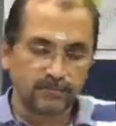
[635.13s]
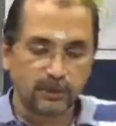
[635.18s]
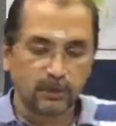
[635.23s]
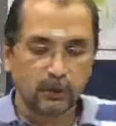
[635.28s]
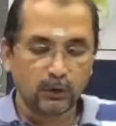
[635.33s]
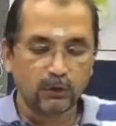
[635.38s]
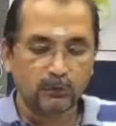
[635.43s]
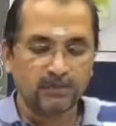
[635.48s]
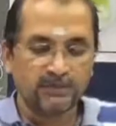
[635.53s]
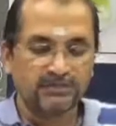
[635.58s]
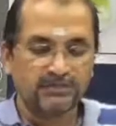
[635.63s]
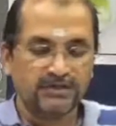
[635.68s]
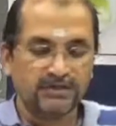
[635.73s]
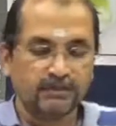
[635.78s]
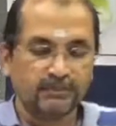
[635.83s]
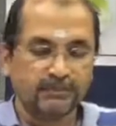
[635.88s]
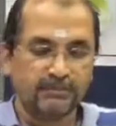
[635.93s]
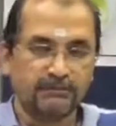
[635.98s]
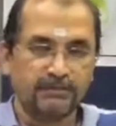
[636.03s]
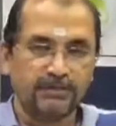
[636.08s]

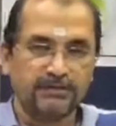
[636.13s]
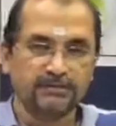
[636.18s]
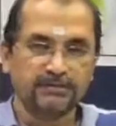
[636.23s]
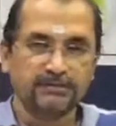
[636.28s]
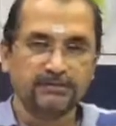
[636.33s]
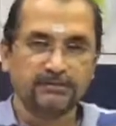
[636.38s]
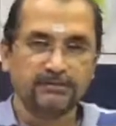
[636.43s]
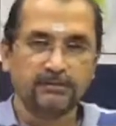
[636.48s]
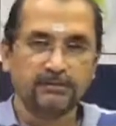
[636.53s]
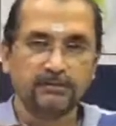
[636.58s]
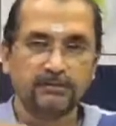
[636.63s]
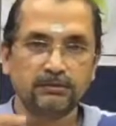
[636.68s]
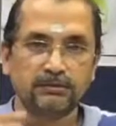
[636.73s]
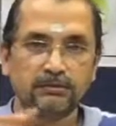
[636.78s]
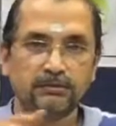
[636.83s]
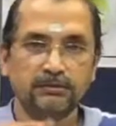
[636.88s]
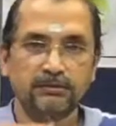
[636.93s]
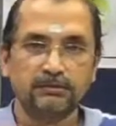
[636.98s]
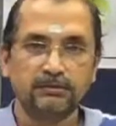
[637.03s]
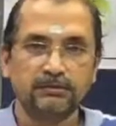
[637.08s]
oval-shaped base.
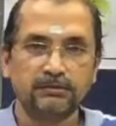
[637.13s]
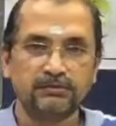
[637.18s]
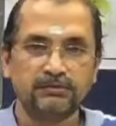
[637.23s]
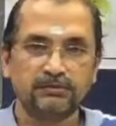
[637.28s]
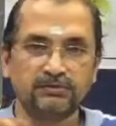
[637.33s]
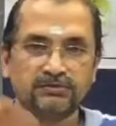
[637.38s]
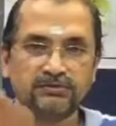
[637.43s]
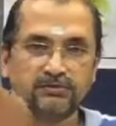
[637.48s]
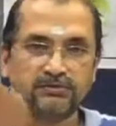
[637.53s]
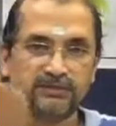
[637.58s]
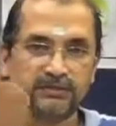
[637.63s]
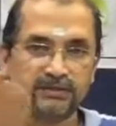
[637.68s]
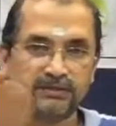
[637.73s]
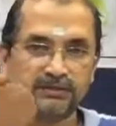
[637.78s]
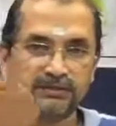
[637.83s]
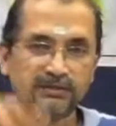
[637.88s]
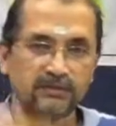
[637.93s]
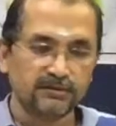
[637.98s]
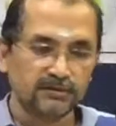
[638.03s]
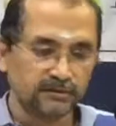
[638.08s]
So something like
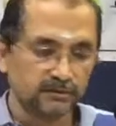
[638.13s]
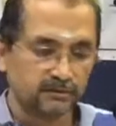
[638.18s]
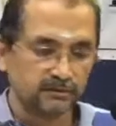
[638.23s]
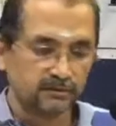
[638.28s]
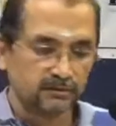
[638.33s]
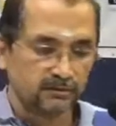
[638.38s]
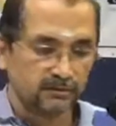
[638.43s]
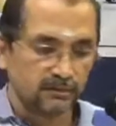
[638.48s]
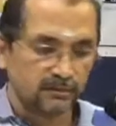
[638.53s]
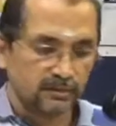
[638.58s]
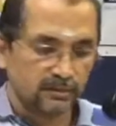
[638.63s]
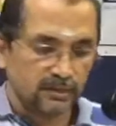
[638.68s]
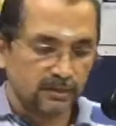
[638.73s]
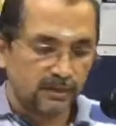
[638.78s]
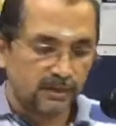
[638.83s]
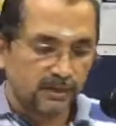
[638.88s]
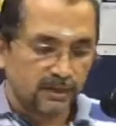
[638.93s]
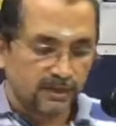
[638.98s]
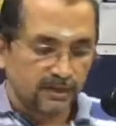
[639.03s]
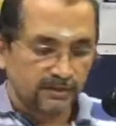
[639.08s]
that.
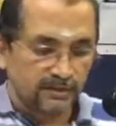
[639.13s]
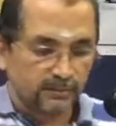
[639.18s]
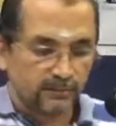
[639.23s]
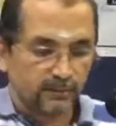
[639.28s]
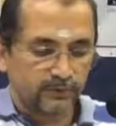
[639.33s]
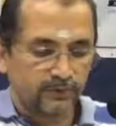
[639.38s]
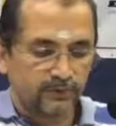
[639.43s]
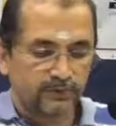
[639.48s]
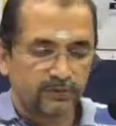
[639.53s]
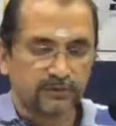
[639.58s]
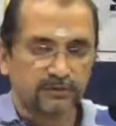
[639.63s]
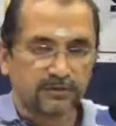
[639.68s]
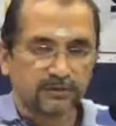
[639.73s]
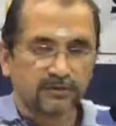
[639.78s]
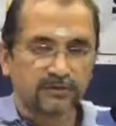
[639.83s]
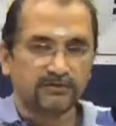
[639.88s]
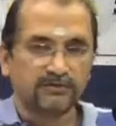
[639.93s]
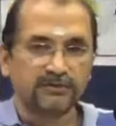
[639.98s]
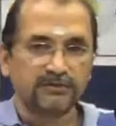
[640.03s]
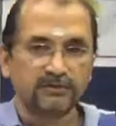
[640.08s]
And then put it on top
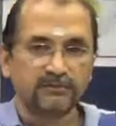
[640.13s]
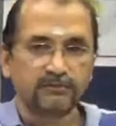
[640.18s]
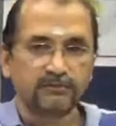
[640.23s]
of the